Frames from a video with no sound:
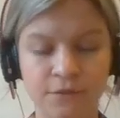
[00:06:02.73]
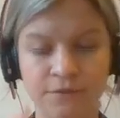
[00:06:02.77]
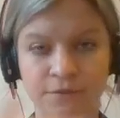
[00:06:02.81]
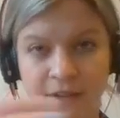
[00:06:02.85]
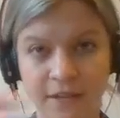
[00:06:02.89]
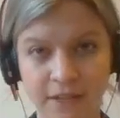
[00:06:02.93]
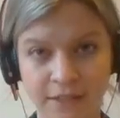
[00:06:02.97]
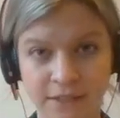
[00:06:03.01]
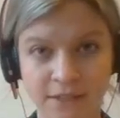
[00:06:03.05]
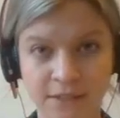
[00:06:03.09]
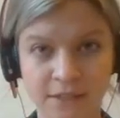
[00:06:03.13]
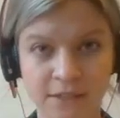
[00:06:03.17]

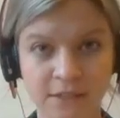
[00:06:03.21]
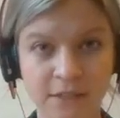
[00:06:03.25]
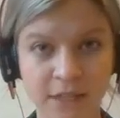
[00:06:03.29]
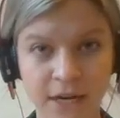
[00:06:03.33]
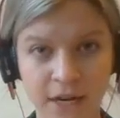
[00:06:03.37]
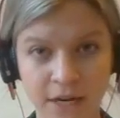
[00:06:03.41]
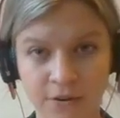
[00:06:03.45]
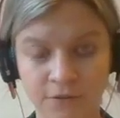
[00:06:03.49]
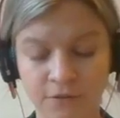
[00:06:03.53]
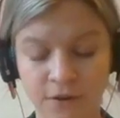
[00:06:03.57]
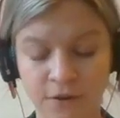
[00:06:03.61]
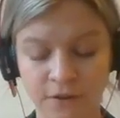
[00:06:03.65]
yeast
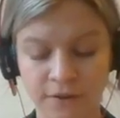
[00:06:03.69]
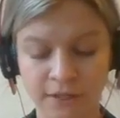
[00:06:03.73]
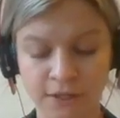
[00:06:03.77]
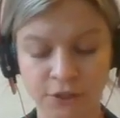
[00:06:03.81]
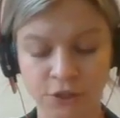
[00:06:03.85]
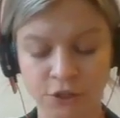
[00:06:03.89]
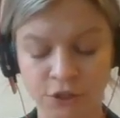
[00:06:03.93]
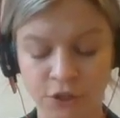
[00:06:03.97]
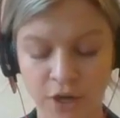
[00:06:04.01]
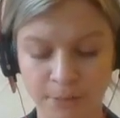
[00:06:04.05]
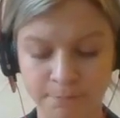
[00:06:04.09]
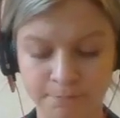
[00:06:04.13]
kind of on
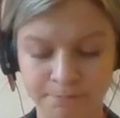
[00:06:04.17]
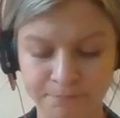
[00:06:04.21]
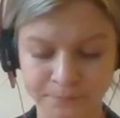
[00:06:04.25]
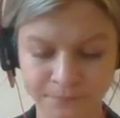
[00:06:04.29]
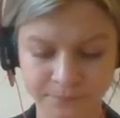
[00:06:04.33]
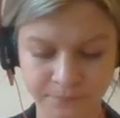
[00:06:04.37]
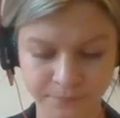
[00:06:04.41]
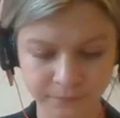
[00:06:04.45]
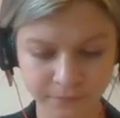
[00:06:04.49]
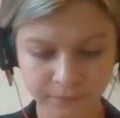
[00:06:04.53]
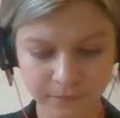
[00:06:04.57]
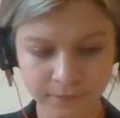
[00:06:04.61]
this drum.
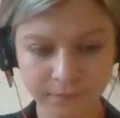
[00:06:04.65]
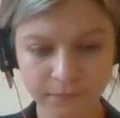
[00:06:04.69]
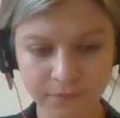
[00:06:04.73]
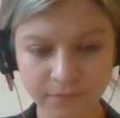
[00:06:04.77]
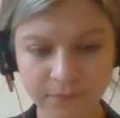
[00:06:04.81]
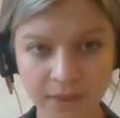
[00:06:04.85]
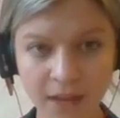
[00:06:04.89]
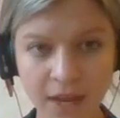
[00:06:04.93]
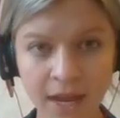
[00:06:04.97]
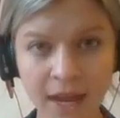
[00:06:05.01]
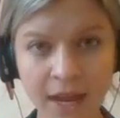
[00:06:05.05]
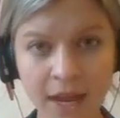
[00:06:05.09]

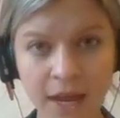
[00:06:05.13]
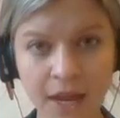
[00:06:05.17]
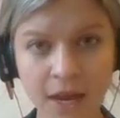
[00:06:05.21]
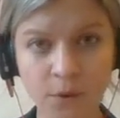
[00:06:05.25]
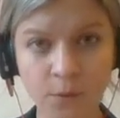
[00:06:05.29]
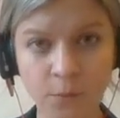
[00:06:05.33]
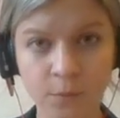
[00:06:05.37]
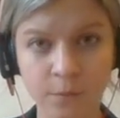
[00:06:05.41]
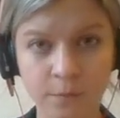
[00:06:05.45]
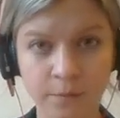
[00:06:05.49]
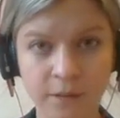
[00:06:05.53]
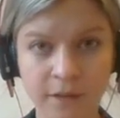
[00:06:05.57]

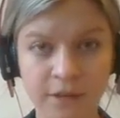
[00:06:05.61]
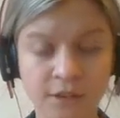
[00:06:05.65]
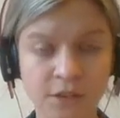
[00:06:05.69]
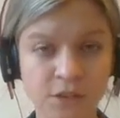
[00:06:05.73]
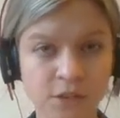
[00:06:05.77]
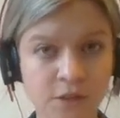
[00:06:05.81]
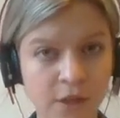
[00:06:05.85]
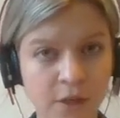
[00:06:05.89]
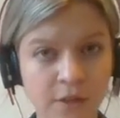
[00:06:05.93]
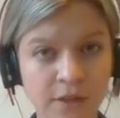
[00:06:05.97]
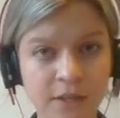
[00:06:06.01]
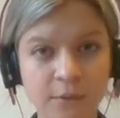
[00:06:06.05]
And it
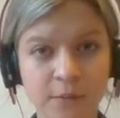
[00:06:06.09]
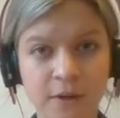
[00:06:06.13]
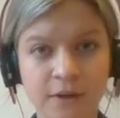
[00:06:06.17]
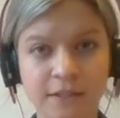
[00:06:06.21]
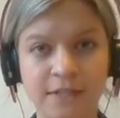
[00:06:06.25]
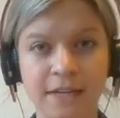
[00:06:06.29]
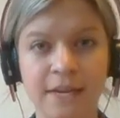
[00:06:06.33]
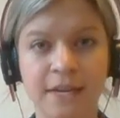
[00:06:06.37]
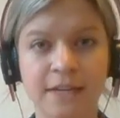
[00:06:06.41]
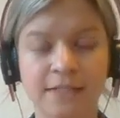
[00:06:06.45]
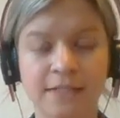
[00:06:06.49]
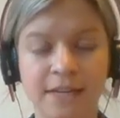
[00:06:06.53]
slowly
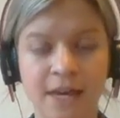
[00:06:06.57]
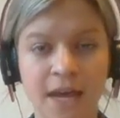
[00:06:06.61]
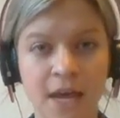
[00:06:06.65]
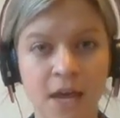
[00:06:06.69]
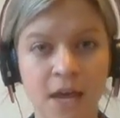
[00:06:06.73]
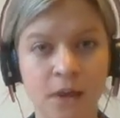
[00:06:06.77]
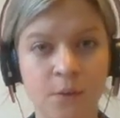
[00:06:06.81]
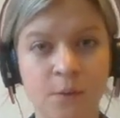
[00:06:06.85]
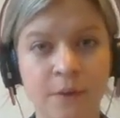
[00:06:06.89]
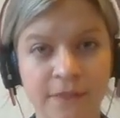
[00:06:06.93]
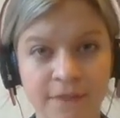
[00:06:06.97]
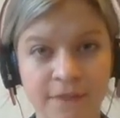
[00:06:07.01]
rotates,
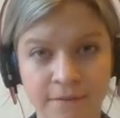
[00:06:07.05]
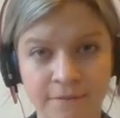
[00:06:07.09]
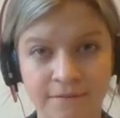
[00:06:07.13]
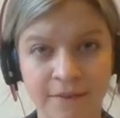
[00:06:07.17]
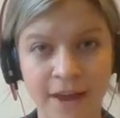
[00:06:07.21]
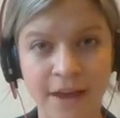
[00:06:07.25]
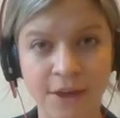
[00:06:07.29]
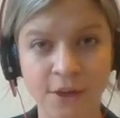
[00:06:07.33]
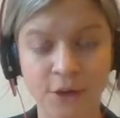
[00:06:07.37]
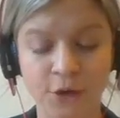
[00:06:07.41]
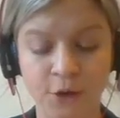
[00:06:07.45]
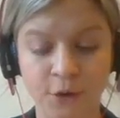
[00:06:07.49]
and with the
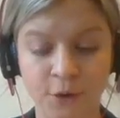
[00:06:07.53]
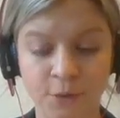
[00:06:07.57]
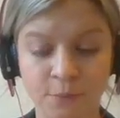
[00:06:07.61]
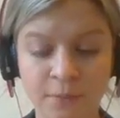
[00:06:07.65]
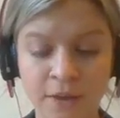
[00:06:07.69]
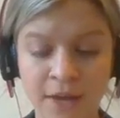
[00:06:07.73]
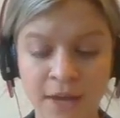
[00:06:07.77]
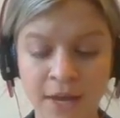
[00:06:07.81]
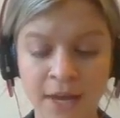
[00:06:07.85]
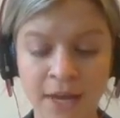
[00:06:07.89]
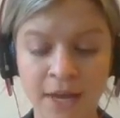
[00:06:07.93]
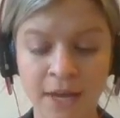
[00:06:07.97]
vacuum,
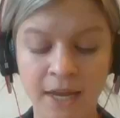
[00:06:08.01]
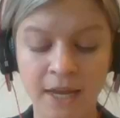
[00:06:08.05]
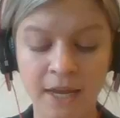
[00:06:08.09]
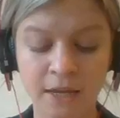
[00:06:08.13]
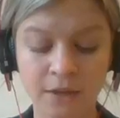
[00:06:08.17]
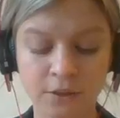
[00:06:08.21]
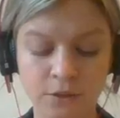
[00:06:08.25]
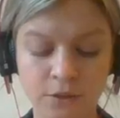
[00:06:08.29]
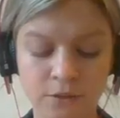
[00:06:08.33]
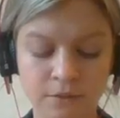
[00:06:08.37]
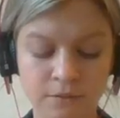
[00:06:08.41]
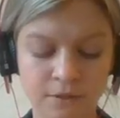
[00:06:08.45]

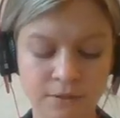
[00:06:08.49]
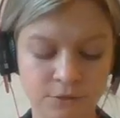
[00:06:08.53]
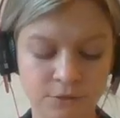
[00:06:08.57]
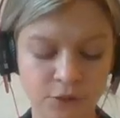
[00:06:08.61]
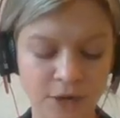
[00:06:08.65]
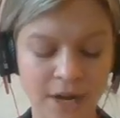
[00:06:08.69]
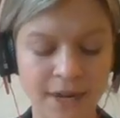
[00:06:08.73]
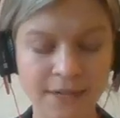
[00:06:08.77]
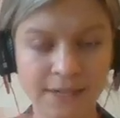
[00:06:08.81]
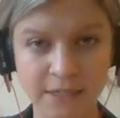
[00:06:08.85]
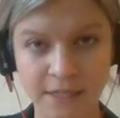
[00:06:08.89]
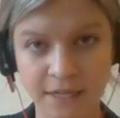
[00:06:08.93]
it
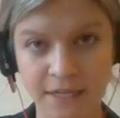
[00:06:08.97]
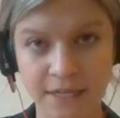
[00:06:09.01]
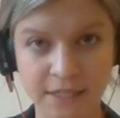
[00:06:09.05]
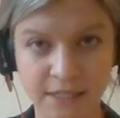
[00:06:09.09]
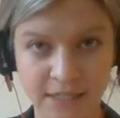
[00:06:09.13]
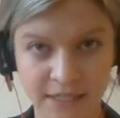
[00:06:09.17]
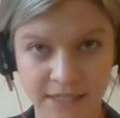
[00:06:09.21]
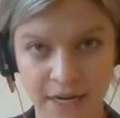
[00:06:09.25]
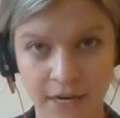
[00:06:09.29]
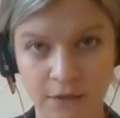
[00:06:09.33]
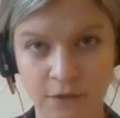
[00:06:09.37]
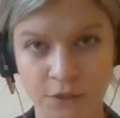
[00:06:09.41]
dries the
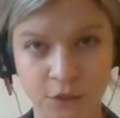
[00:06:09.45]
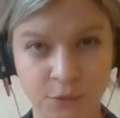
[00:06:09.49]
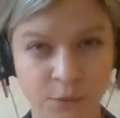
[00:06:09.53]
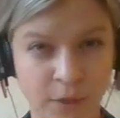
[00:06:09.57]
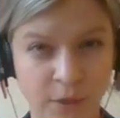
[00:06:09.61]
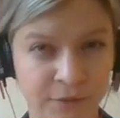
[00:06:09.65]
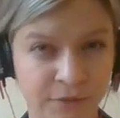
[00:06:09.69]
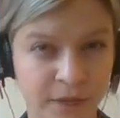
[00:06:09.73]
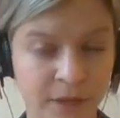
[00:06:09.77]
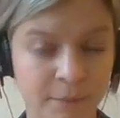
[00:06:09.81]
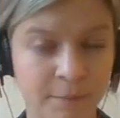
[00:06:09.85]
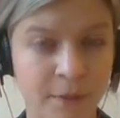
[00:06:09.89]
yeast down to
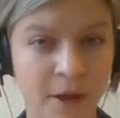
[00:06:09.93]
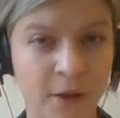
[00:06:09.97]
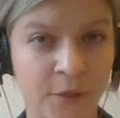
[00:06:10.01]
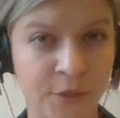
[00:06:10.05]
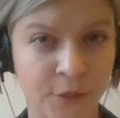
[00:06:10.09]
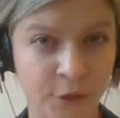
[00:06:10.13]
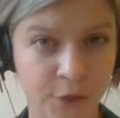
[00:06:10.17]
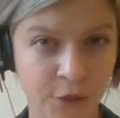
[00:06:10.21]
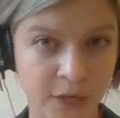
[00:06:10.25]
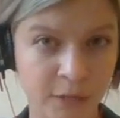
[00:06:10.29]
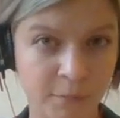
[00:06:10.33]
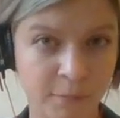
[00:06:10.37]
roughly about
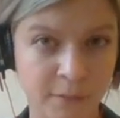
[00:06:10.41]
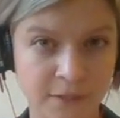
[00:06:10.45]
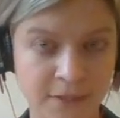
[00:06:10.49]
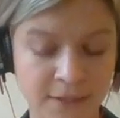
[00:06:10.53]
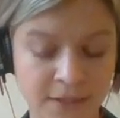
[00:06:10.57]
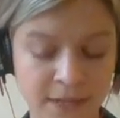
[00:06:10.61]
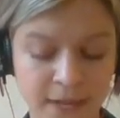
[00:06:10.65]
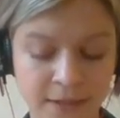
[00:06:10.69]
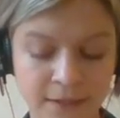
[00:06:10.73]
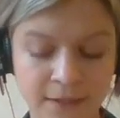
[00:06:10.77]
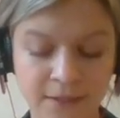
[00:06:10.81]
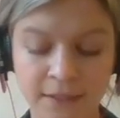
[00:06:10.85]

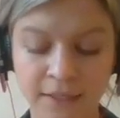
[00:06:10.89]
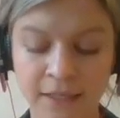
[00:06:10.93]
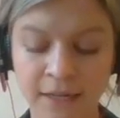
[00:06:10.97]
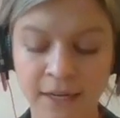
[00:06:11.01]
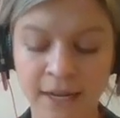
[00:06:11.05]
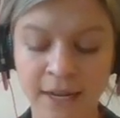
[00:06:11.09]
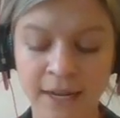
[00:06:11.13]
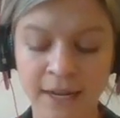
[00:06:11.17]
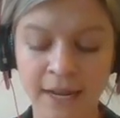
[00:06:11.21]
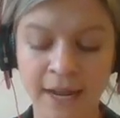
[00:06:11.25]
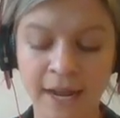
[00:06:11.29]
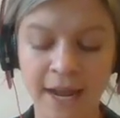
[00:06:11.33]
30%.
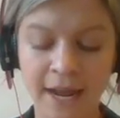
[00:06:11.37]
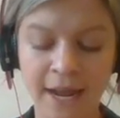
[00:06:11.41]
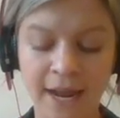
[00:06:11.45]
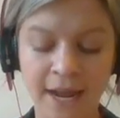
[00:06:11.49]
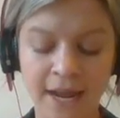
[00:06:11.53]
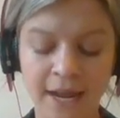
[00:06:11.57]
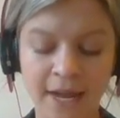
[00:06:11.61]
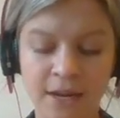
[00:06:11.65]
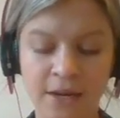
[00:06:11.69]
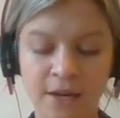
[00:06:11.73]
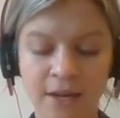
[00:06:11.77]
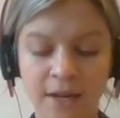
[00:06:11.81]

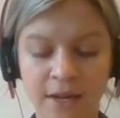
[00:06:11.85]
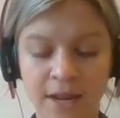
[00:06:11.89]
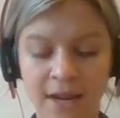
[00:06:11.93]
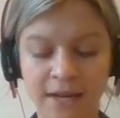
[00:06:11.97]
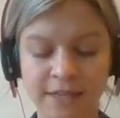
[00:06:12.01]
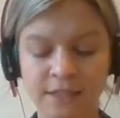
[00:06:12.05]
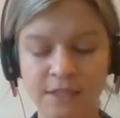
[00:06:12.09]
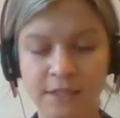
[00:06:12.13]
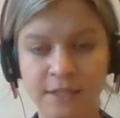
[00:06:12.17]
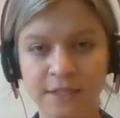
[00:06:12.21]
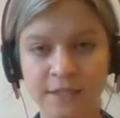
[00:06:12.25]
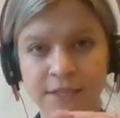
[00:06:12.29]
And
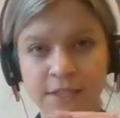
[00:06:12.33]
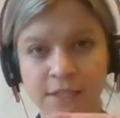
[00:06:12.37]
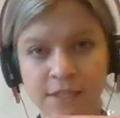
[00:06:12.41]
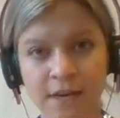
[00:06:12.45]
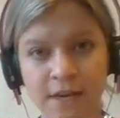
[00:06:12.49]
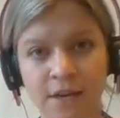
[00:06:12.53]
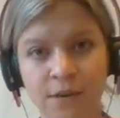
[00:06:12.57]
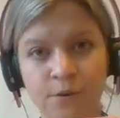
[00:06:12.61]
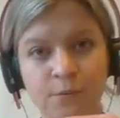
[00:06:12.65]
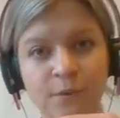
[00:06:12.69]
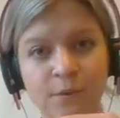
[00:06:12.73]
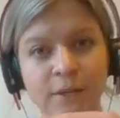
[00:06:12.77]
as the yeast
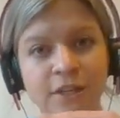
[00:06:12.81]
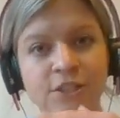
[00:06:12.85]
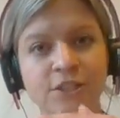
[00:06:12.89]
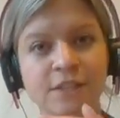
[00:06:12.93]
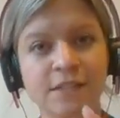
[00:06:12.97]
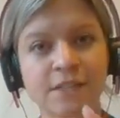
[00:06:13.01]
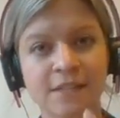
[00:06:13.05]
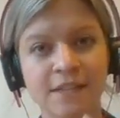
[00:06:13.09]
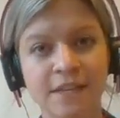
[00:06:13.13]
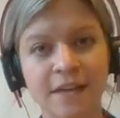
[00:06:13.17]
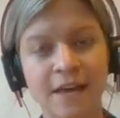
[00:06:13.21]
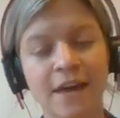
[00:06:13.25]
kind of
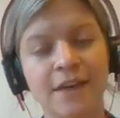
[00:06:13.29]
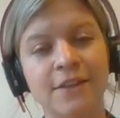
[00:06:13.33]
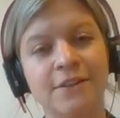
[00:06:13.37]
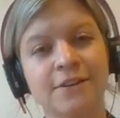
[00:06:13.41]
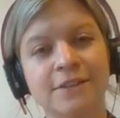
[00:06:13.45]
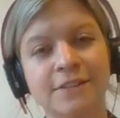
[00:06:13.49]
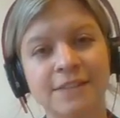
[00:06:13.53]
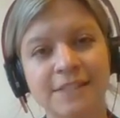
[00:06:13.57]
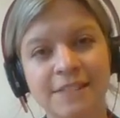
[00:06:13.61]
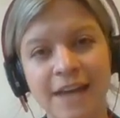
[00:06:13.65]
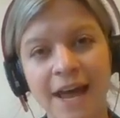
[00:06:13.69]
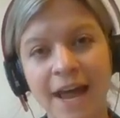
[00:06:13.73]
reaches the
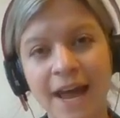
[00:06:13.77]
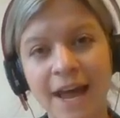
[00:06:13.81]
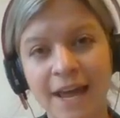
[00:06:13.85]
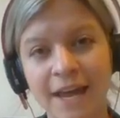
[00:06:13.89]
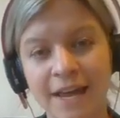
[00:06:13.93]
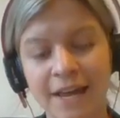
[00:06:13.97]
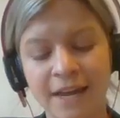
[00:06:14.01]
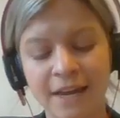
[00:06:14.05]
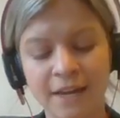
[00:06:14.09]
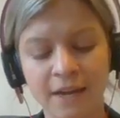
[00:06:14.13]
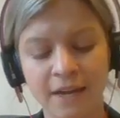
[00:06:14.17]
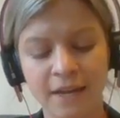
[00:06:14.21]
other
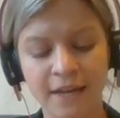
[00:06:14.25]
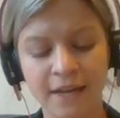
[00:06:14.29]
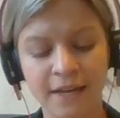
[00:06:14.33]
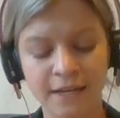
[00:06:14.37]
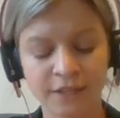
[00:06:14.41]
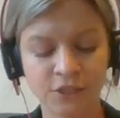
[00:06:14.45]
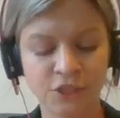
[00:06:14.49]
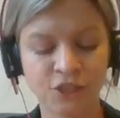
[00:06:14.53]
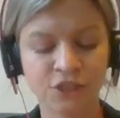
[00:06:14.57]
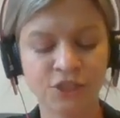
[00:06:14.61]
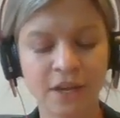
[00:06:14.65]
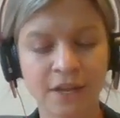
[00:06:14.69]
side,
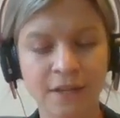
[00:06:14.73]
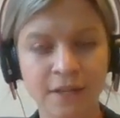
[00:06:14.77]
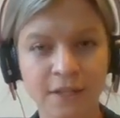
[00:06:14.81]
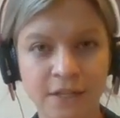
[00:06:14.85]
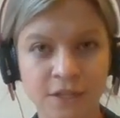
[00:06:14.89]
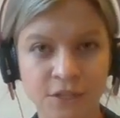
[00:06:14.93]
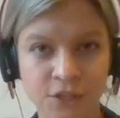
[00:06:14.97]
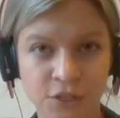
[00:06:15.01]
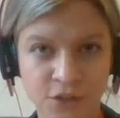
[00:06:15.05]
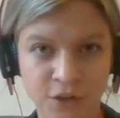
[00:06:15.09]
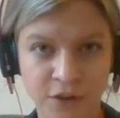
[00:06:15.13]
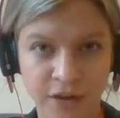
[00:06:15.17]
it's
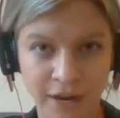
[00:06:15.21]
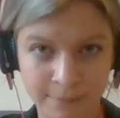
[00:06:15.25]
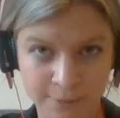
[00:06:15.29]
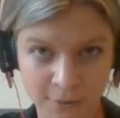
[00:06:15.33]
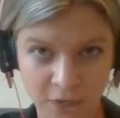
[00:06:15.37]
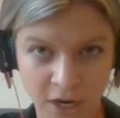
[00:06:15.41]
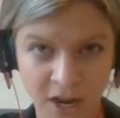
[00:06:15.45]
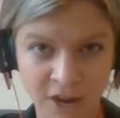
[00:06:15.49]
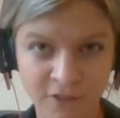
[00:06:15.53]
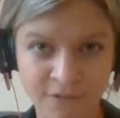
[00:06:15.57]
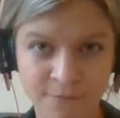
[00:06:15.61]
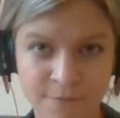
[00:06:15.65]
gently
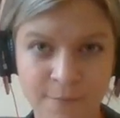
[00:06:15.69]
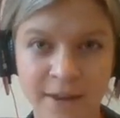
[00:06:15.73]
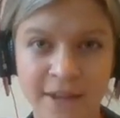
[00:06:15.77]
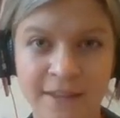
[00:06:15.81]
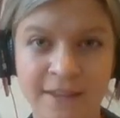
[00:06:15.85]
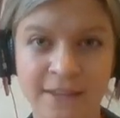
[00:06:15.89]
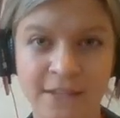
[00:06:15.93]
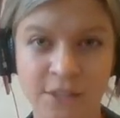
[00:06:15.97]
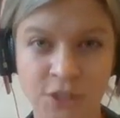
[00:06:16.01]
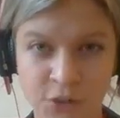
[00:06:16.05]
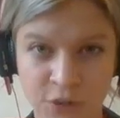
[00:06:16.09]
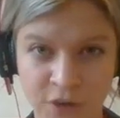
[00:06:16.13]
scraped off by
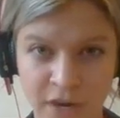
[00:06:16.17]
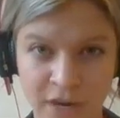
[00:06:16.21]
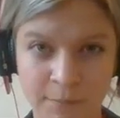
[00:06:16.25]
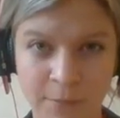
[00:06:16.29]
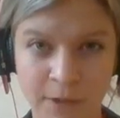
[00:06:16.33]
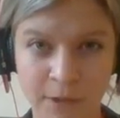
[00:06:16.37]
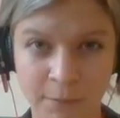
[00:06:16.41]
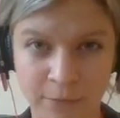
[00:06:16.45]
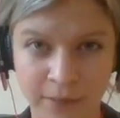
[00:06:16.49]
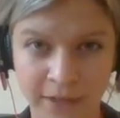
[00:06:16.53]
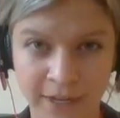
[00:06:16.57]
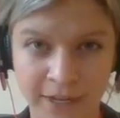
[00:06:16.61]
this
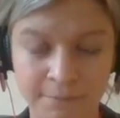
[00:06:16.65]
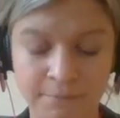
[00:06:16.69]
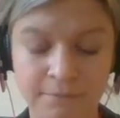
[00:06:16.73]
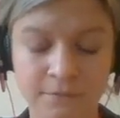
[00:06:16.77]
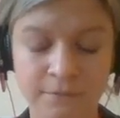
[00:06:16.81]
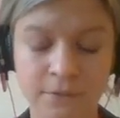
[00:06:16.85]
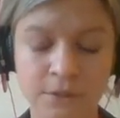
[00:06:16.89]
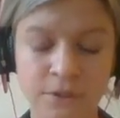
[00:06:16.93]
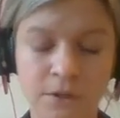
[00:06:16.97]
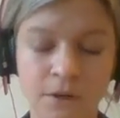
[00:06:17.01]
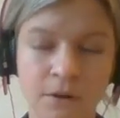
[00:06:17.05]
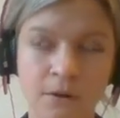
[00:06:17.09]
scraping blade.
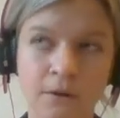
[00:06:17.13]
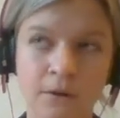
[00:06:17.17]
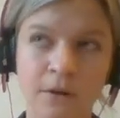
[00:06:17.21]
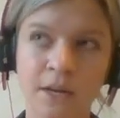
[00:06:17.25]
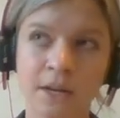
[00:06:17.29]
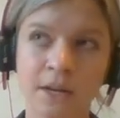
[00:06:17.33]
So